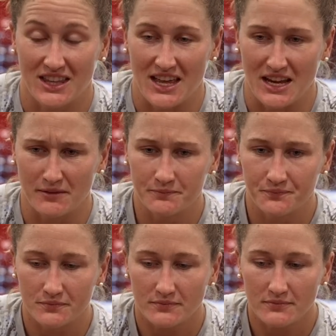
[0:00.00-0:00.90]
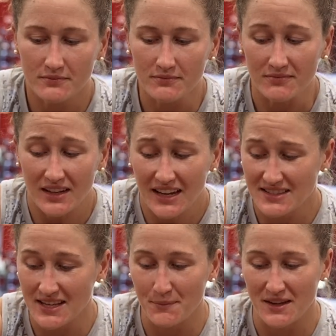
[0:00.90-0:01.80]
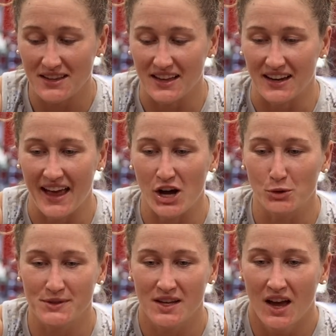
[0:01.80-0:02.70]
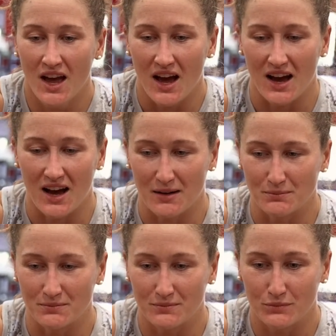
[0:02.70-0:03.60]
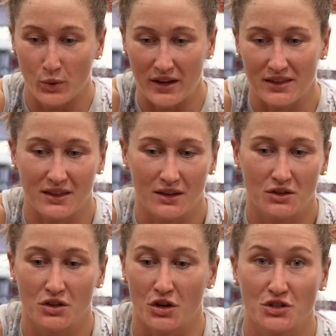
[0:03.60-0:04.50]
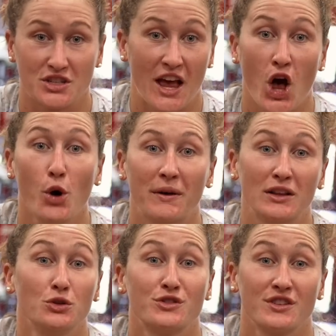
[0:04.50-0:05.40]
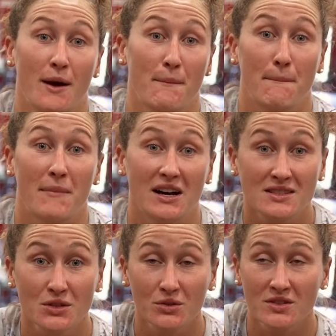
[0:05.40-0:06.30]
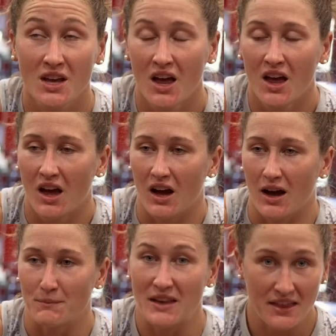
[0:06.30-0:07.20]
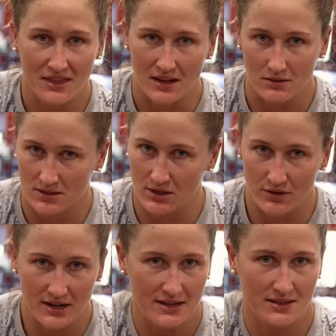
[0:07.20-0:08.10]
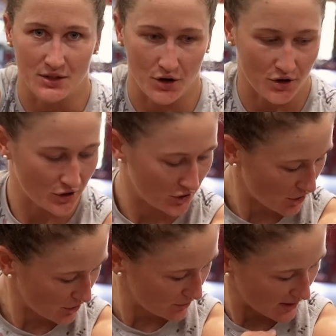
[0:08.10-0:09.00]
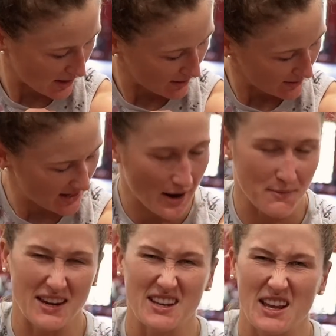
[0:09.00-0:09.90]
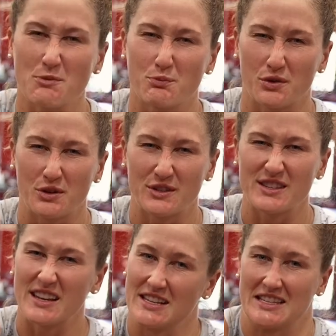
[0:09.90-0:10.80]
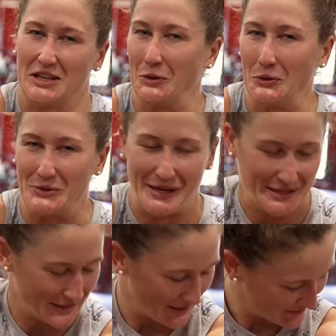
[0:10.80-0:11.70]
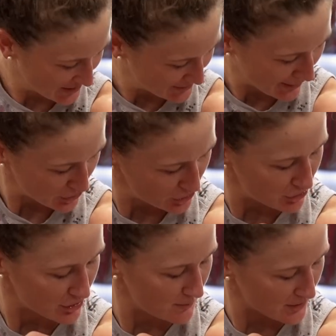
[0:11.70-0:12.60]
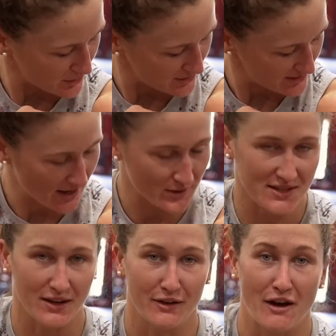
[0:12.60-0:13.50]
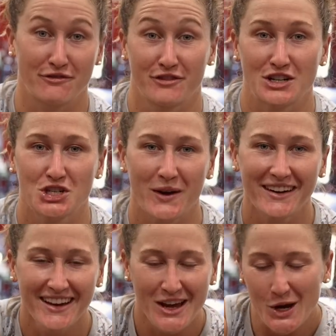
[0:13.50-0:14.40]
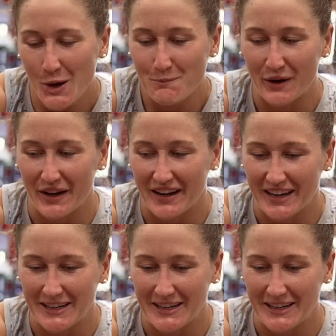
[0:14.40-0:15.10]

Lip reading: thing, it's something that helps with, you know, just helping loosen up my muscles. Nothing serious, so, you know, I mean, it bruises and it's a little sensitive to touch just because that's a fresh one. But